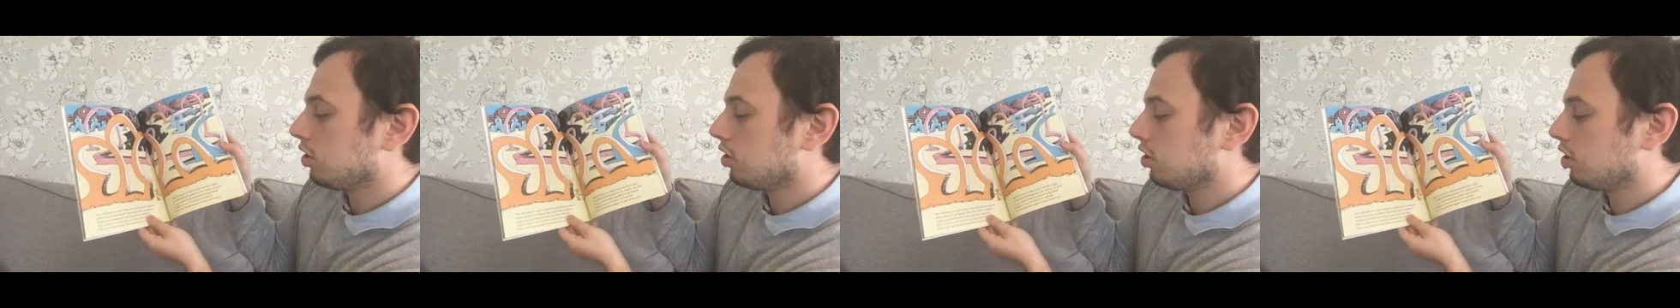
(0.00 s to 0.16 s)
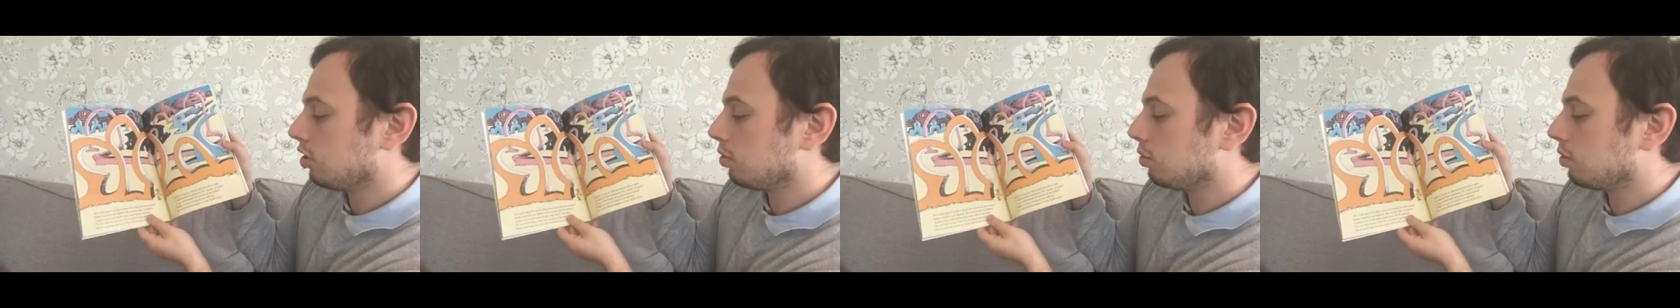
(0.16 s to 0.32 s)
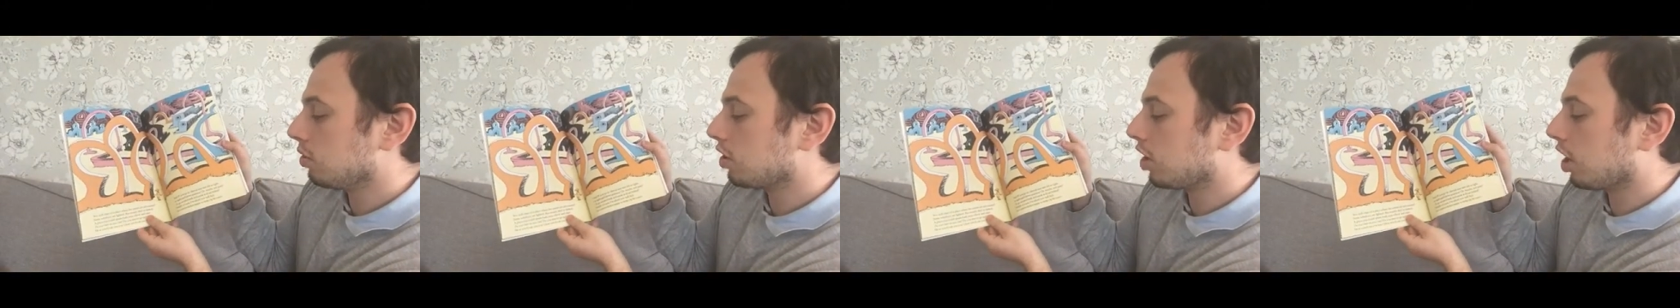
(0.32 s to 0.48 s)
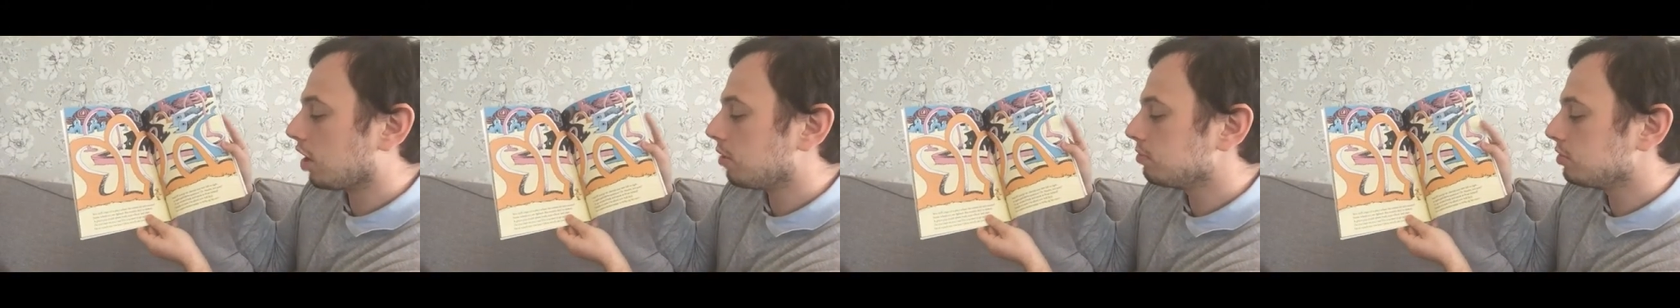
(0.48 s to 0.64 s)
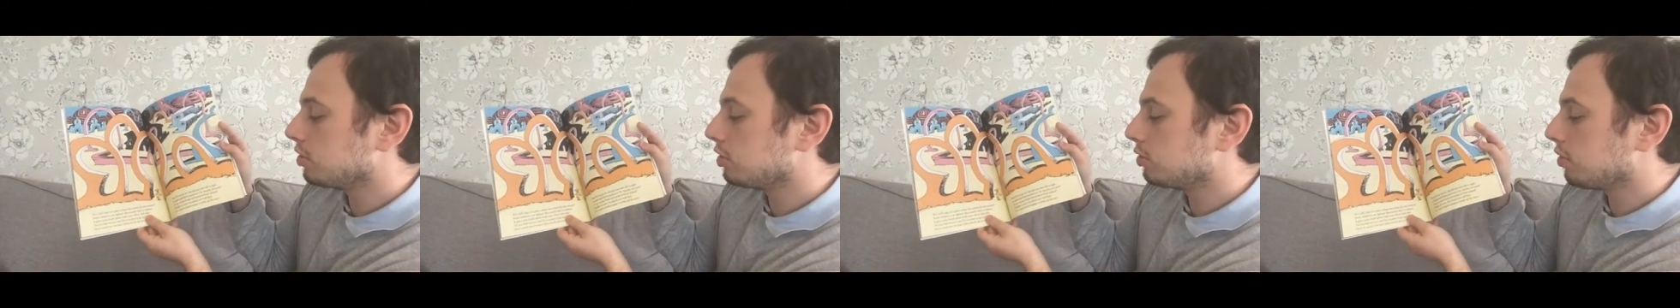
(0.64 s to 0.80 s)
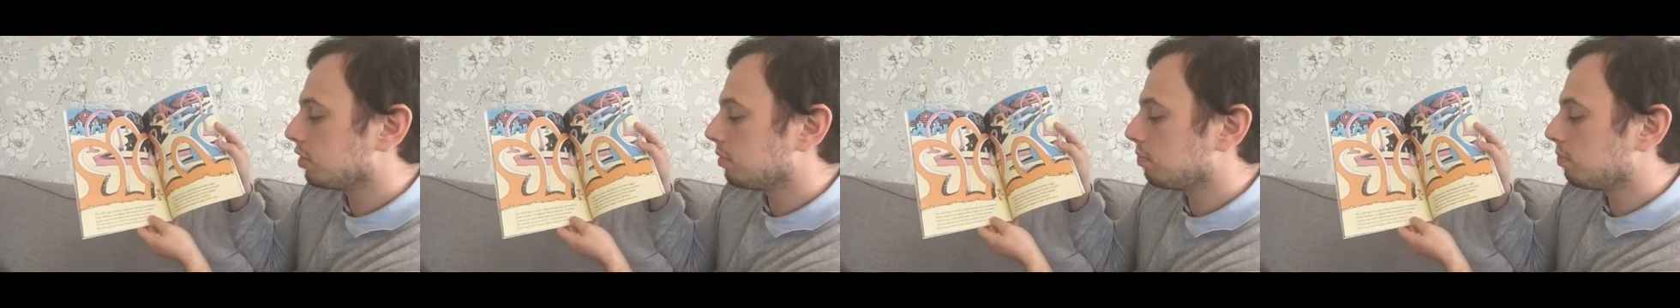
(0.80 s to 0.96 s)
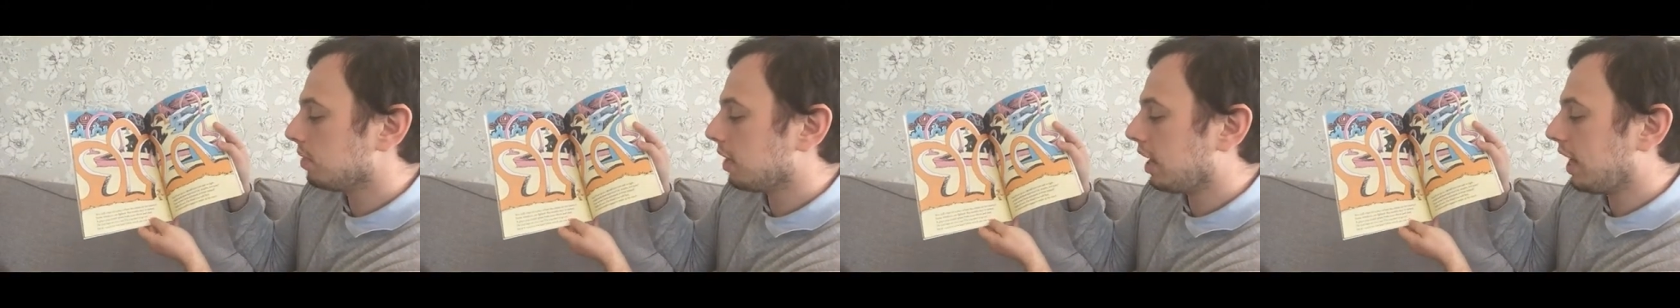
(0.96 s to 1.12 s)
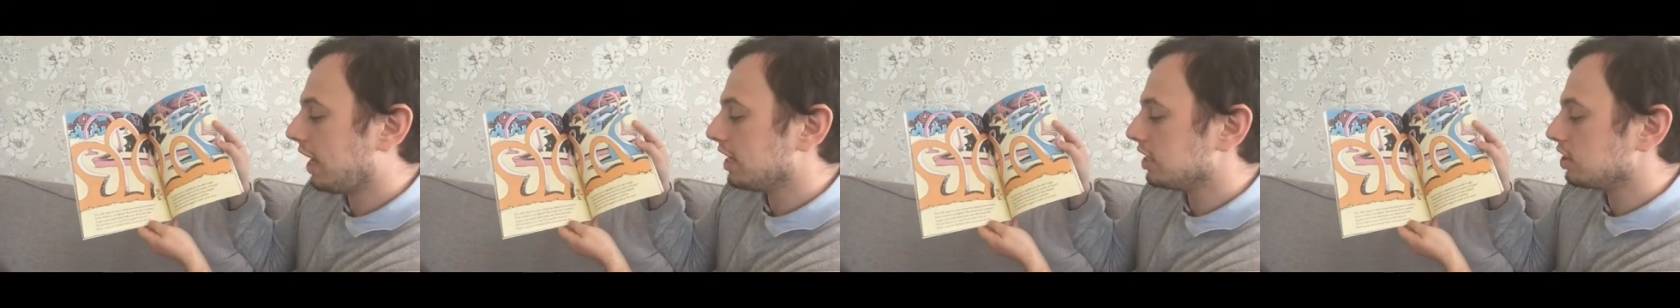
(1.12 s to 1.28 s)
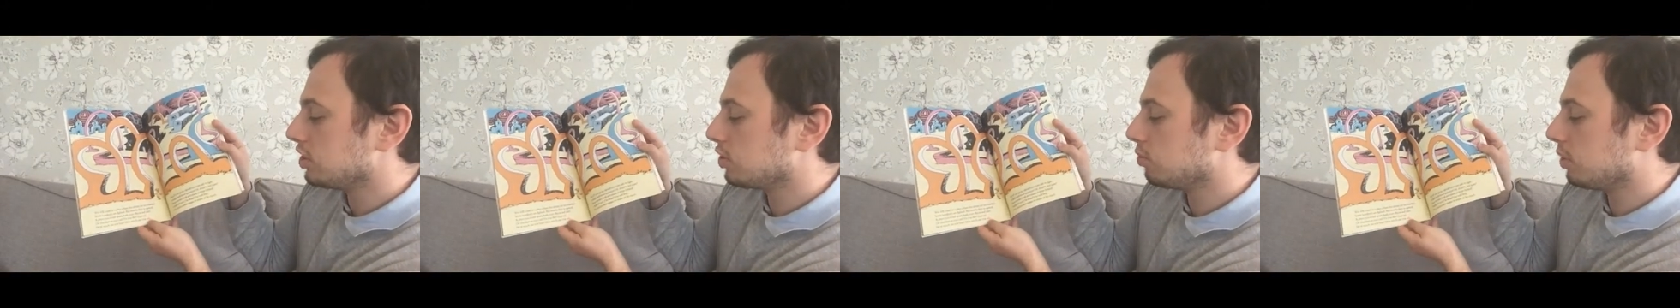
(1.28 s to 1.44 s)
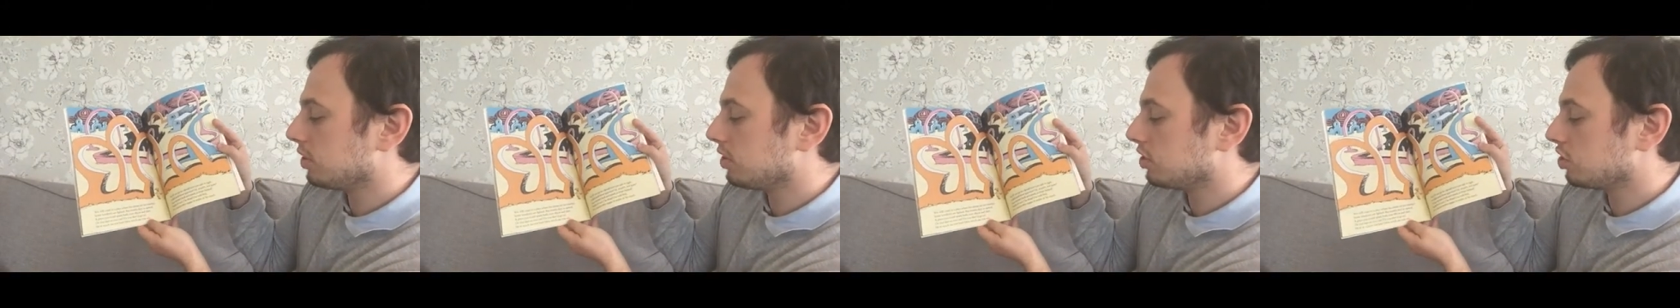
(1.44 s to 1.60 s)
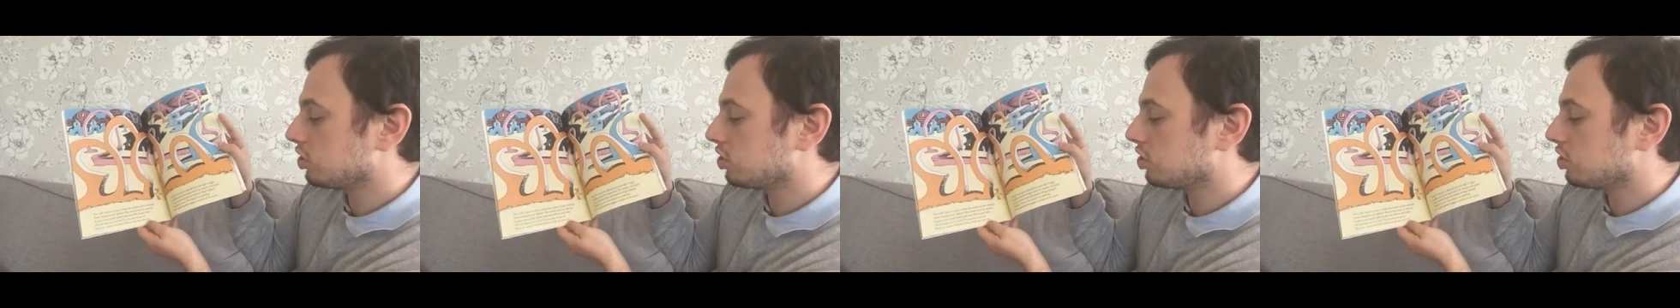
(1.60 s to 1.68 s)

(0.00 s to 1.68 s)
You will come to a place where the